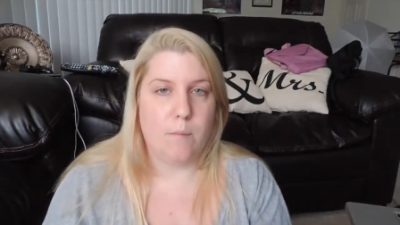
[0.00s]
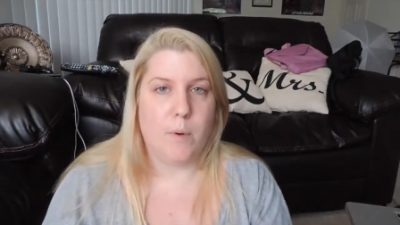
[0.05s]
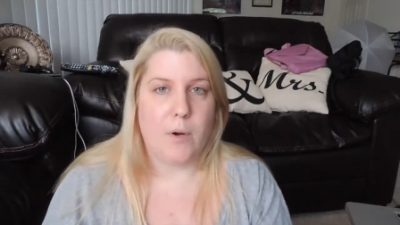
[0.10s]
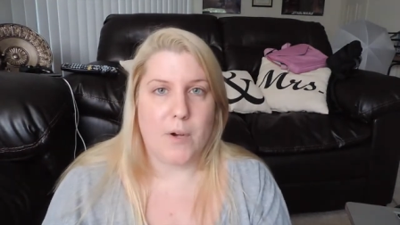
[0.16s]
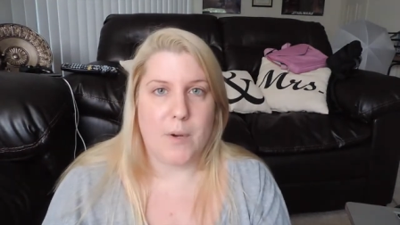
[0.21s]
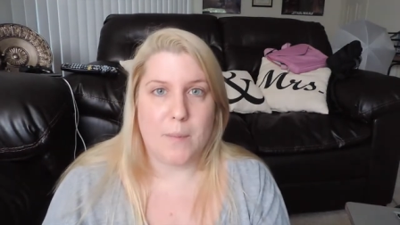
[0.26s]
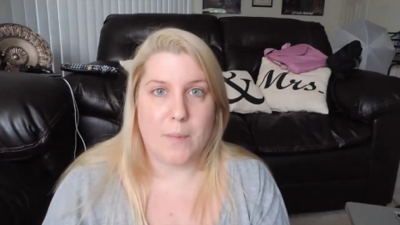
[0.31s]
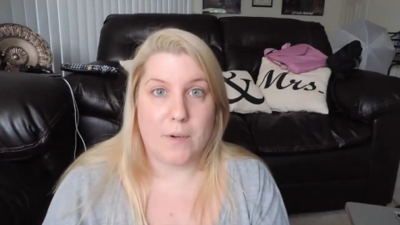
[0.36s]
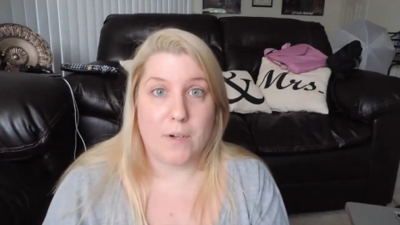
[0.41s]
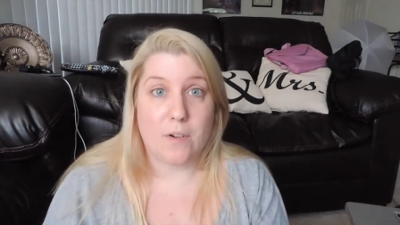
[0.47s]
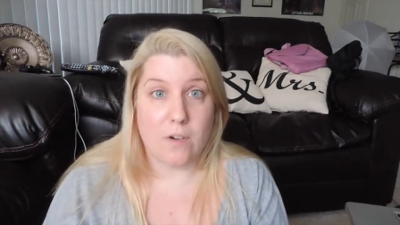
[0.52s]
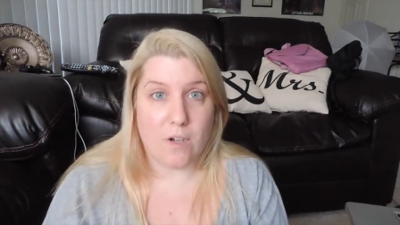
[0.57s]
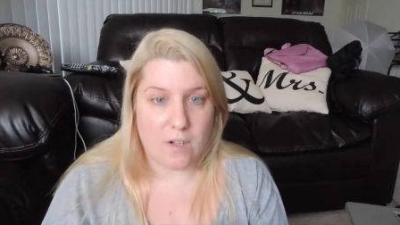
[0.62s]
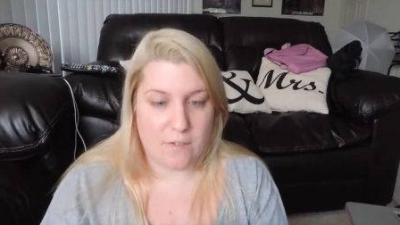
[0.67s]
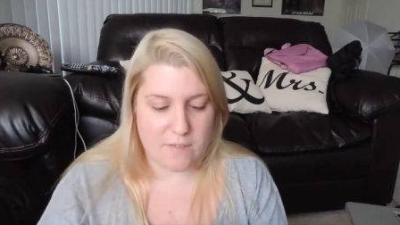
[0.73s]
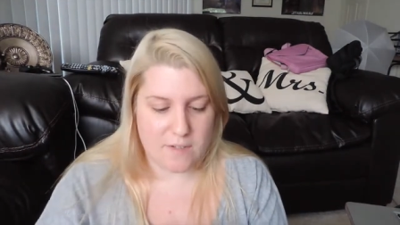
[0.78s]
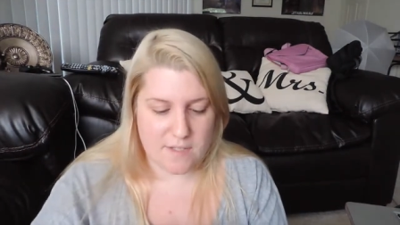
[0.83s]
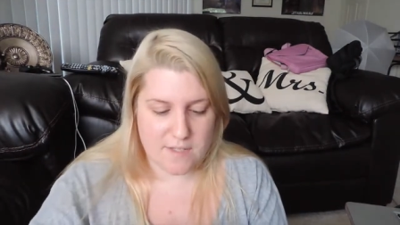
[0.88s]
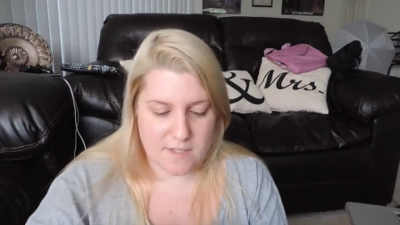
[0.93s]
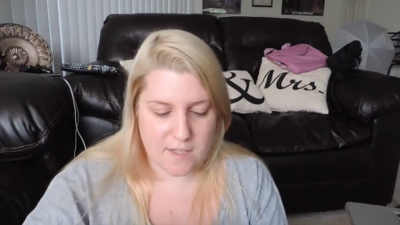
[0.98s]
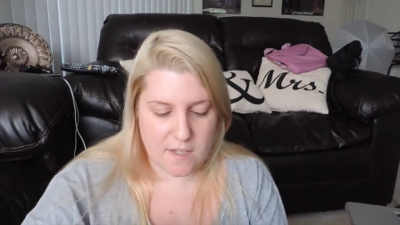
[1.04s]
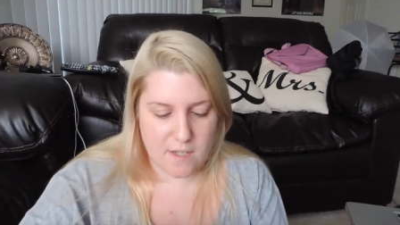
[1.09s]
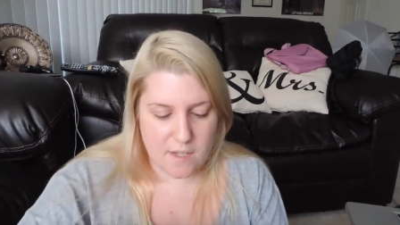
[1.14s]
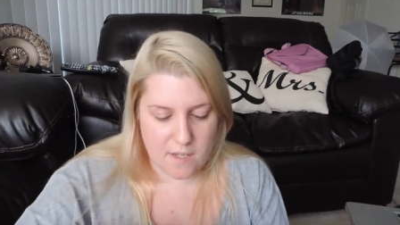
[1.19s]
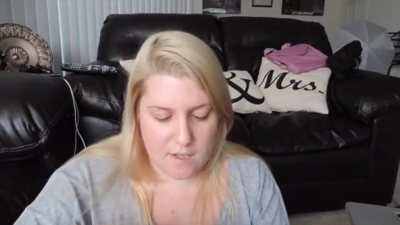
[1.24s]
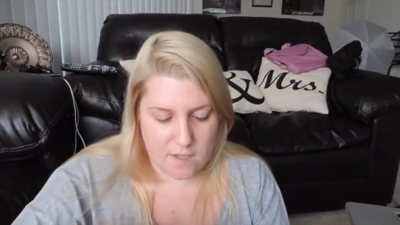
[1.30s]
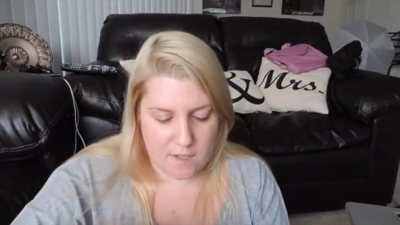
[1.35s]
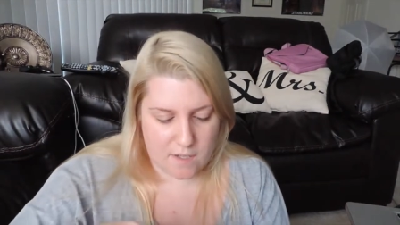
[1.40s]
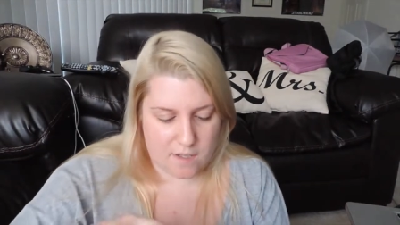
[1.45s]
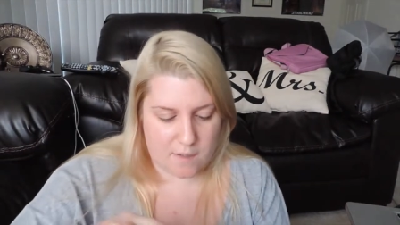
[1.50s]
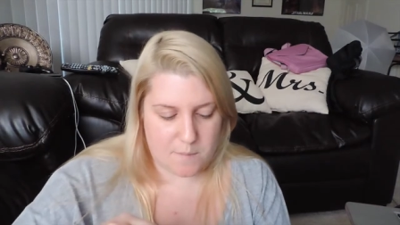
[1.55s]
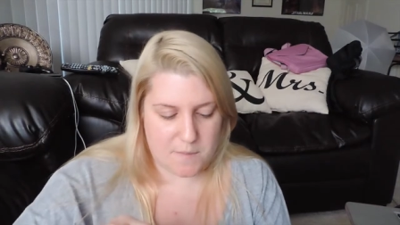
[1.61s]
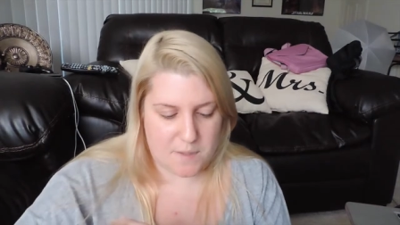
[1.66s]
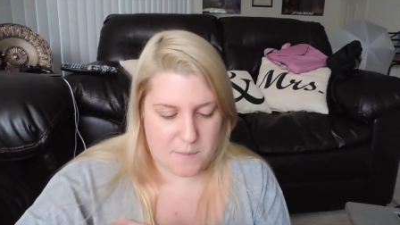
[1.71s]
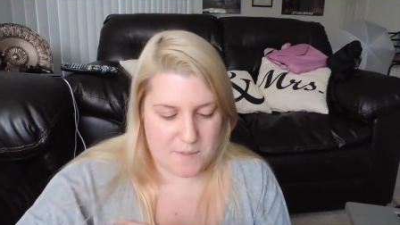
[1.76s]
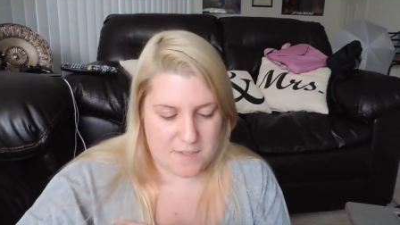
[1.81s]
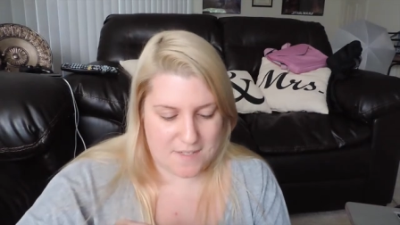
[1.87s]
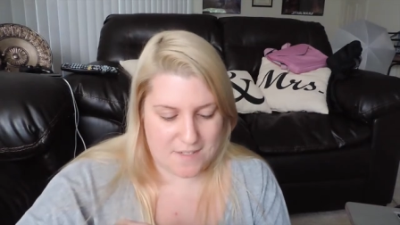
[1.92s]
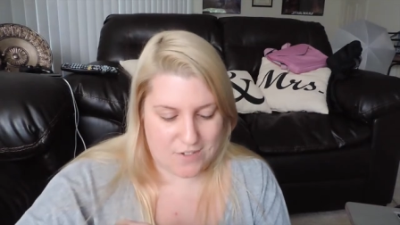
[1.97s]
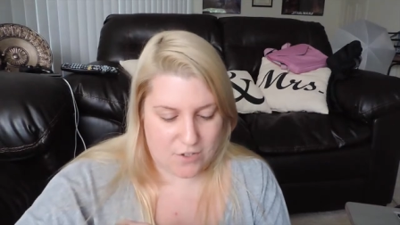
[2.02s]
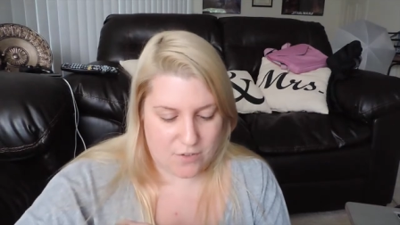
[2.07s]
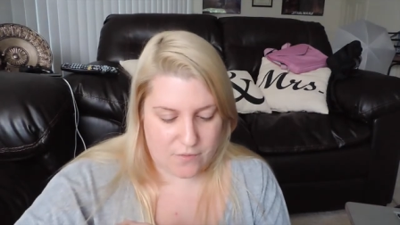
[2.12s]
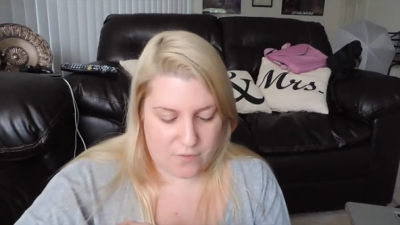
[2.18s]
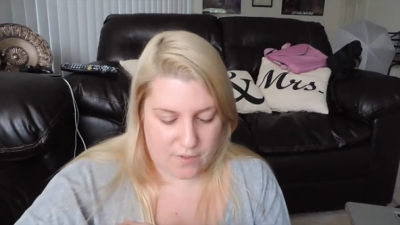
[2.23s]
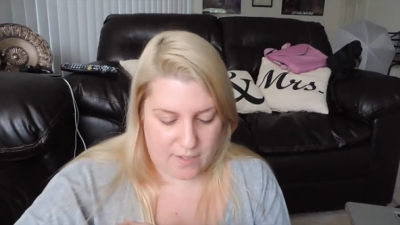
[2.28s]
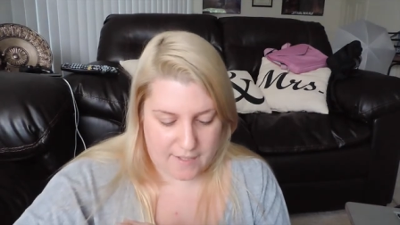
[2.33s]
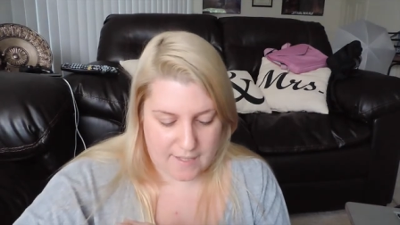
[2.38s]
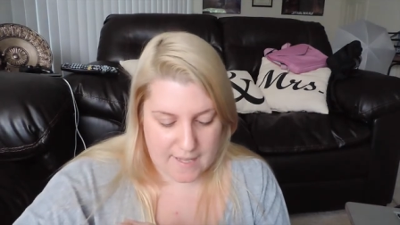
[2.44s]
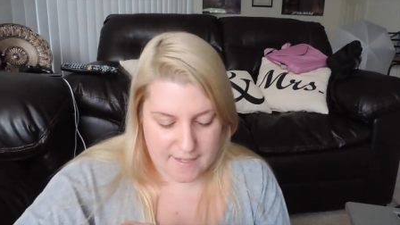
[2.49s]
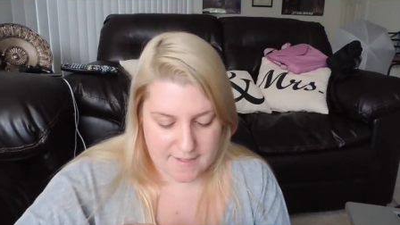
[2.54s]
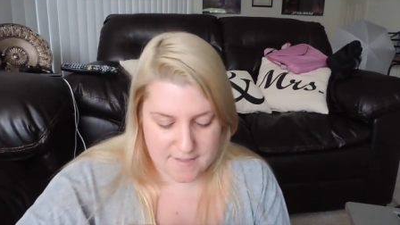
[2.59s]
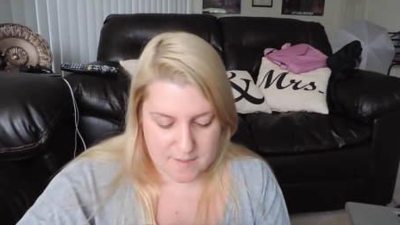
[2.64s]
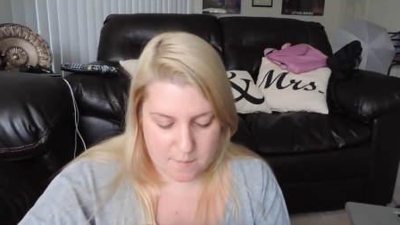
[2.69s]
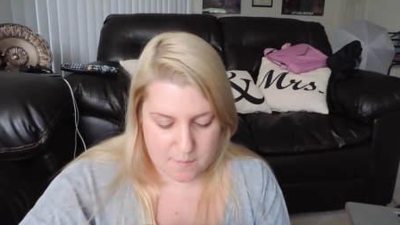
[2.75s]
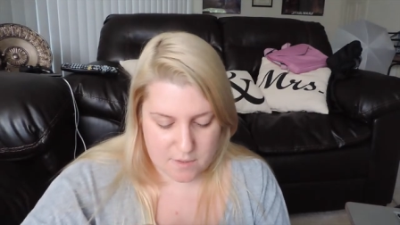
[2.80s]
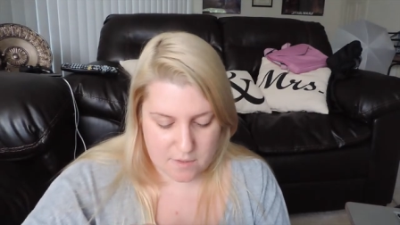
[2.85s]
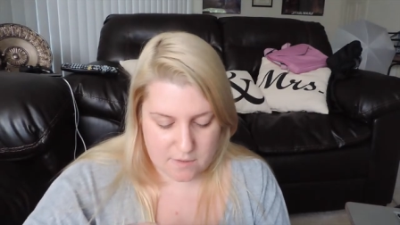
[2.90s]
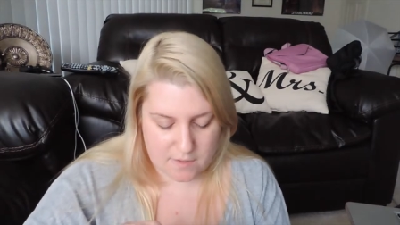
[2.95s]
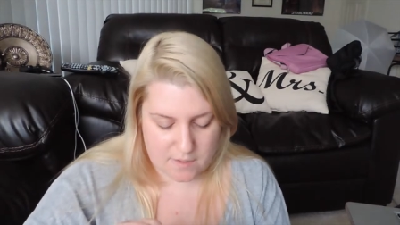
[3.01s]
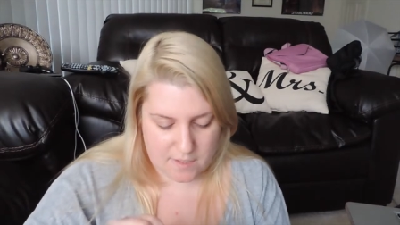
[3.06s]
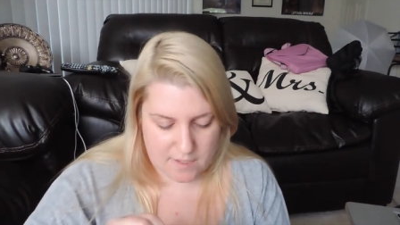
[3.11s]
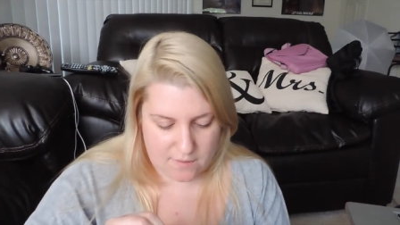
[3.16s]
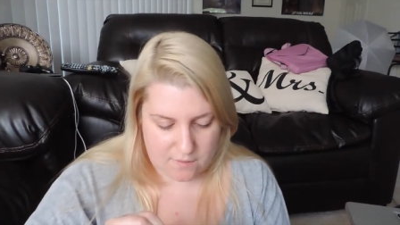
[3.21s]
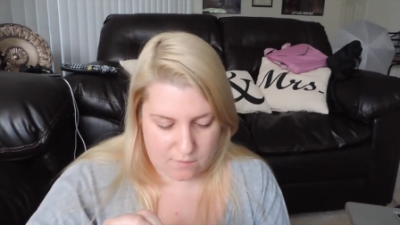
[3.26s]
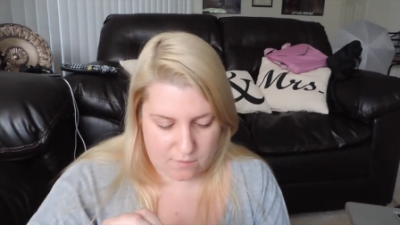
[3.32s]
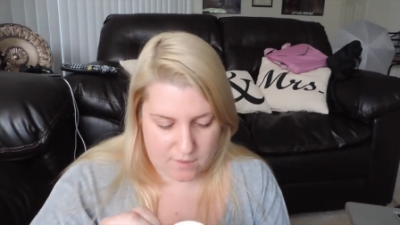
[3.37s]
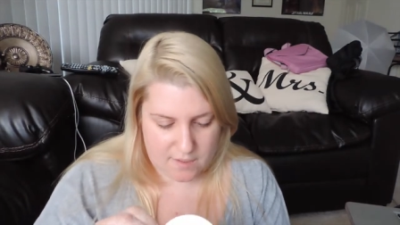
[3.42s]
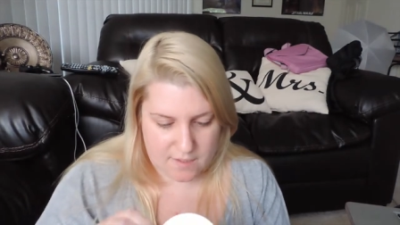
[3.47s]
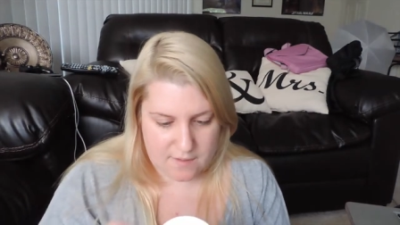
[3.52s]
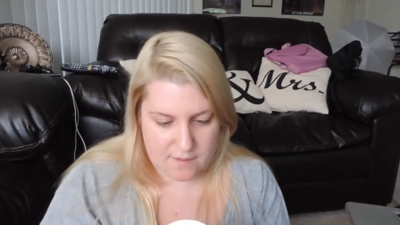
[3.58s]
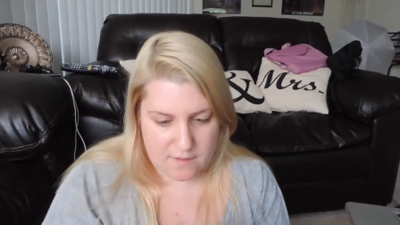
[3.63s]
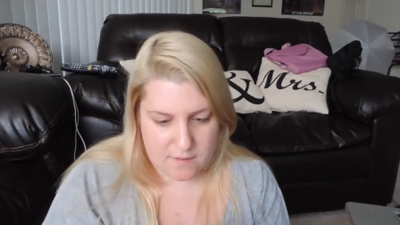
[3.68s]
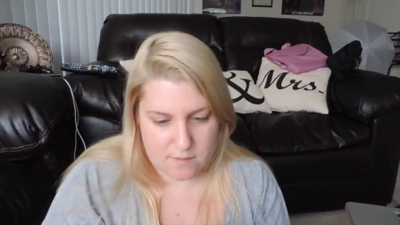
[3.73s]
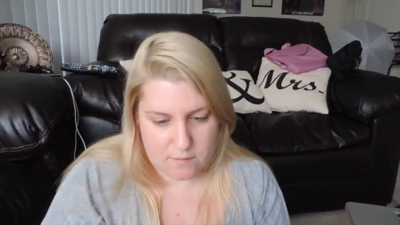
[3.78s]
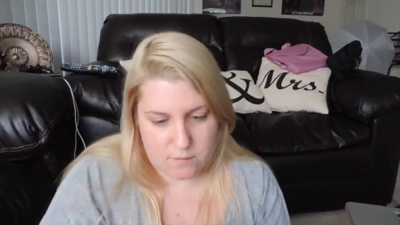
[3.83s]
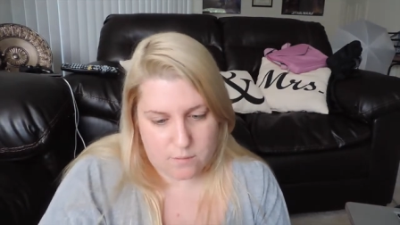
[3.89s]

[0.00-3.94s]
Body butter, obviously. Um, someone said it's good for like eczema and I have really,